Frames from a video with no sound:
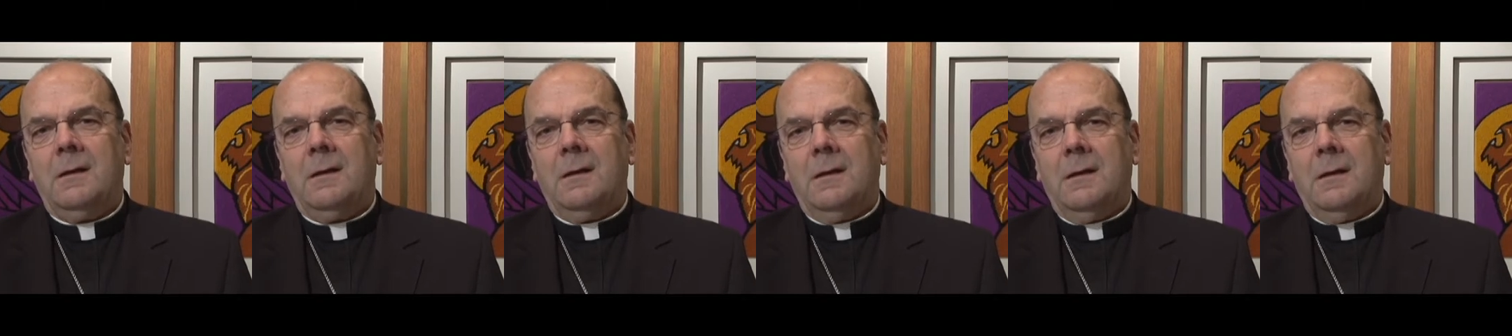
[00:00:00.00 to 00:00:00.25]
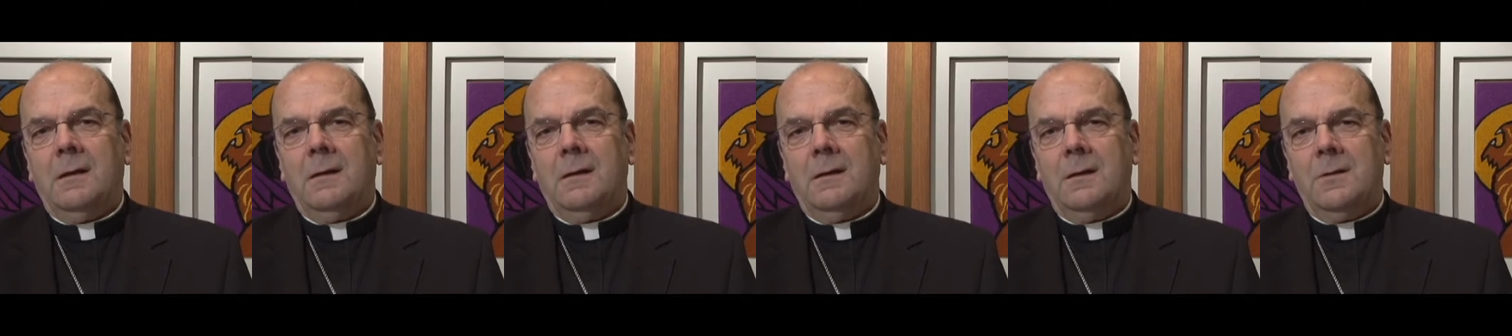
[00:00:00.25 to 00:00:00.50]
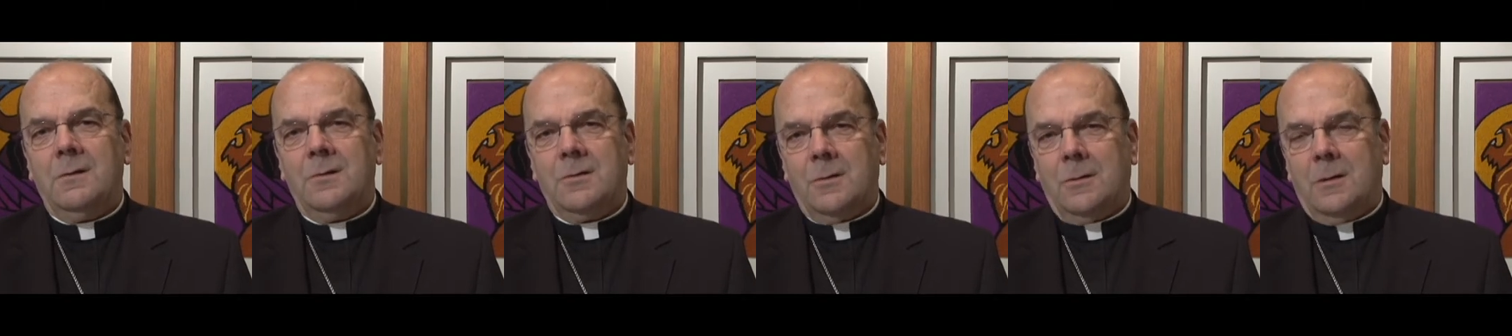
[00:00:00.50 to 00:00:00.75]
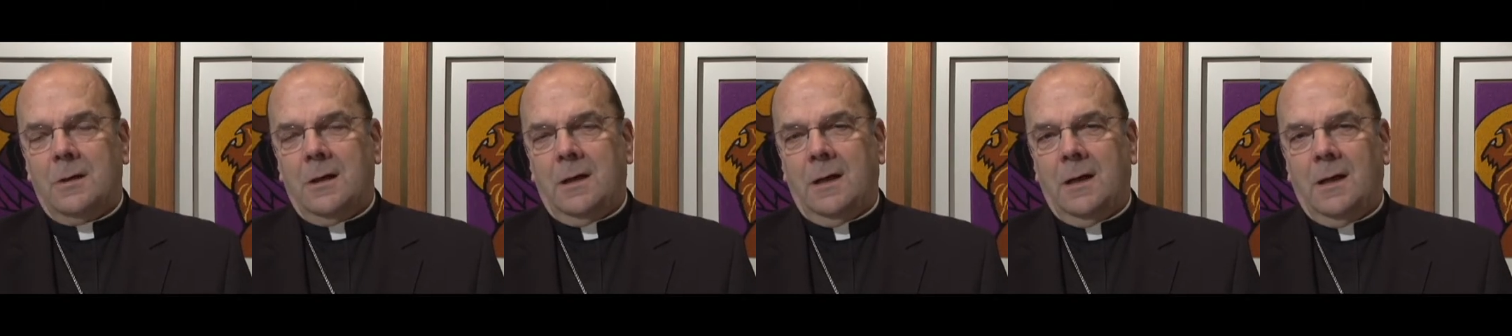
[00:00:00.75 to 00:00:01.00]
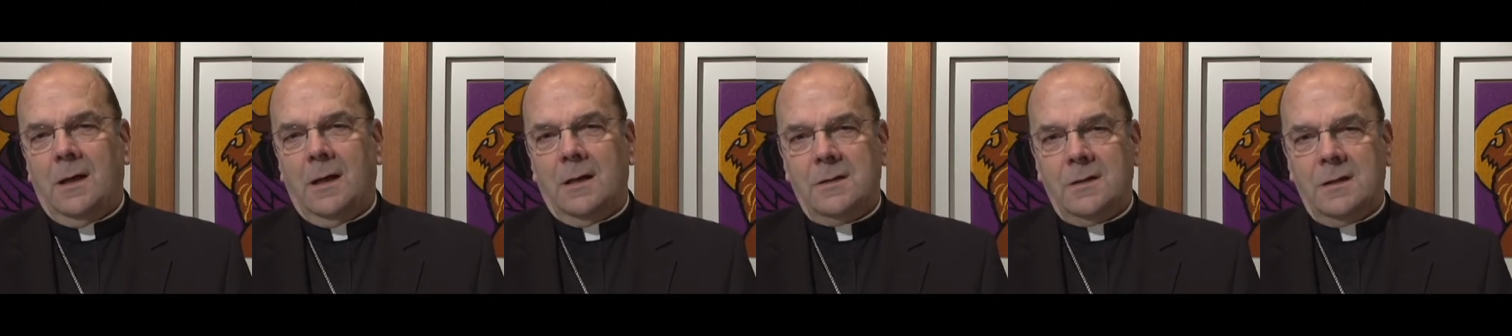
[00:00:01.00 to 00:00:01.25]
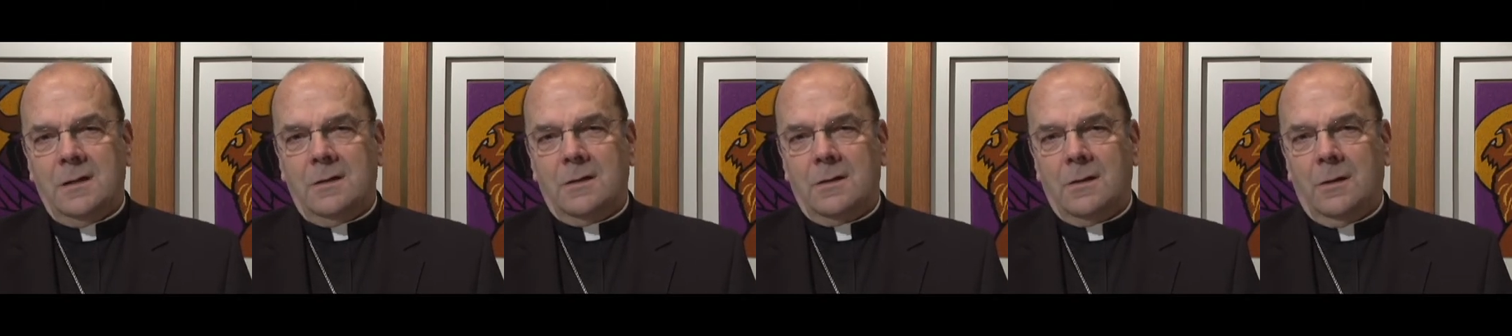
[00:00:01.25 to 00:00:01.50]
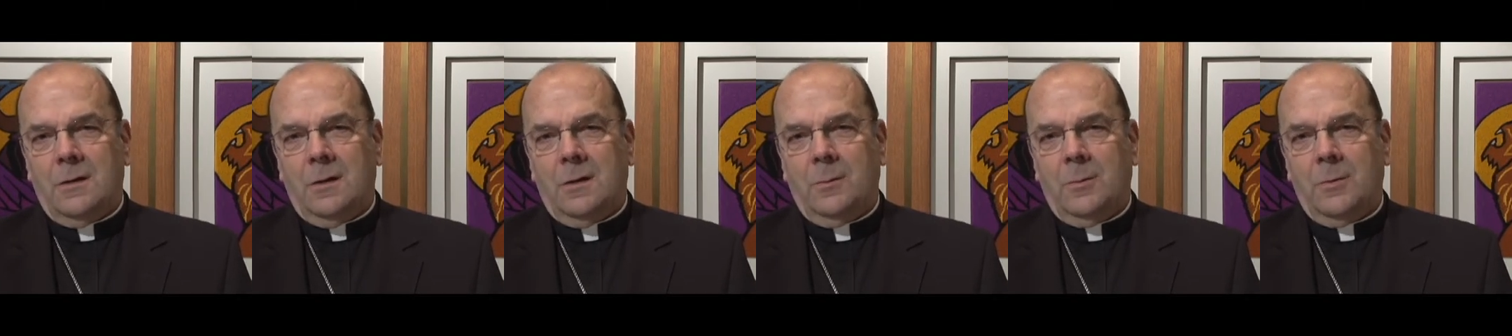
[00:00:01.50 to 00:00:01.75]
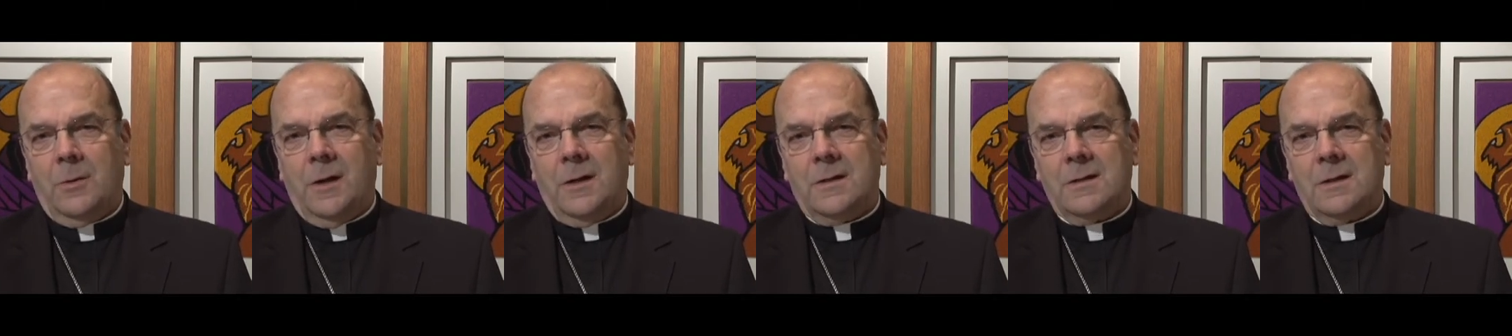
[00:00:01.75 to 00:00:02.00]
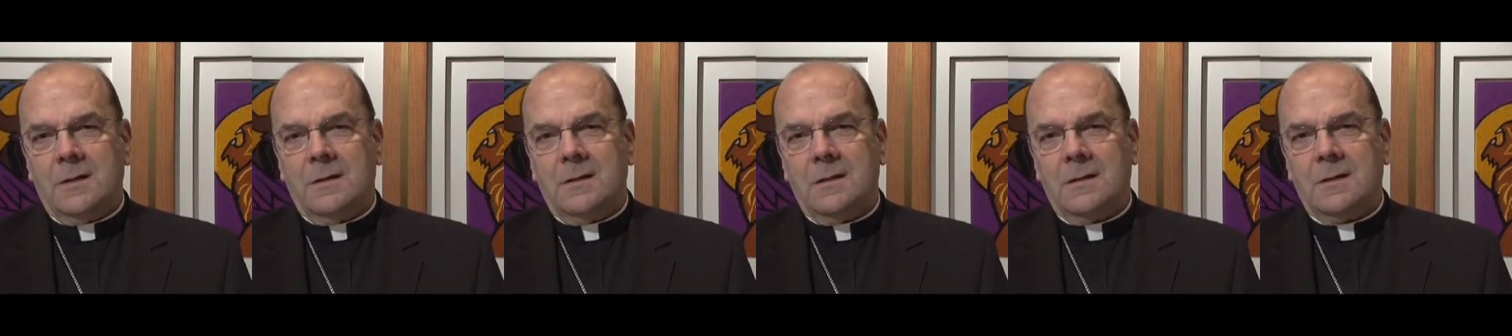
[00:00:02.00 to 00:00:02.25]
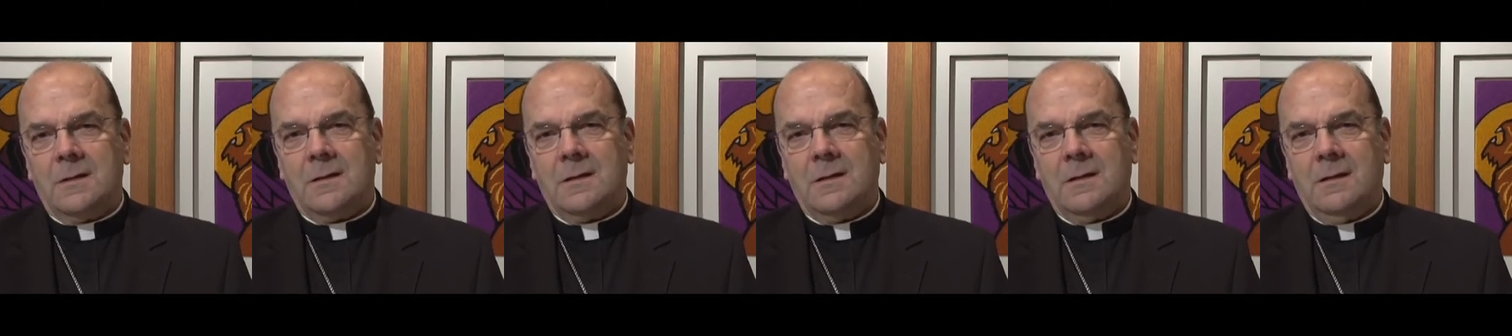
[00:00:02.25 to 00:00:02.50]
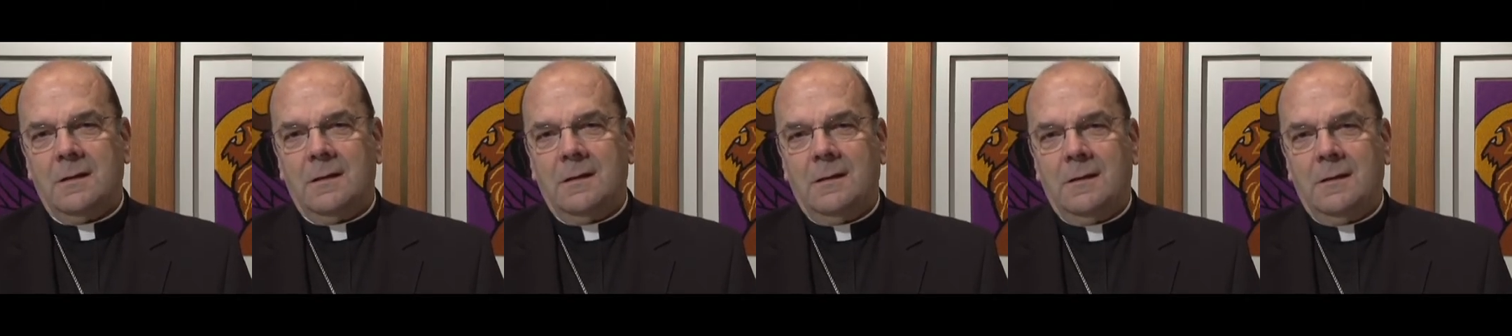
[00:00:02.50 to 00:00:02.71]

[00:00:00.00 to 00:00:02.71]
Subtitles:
and enjoy God's eternal presence.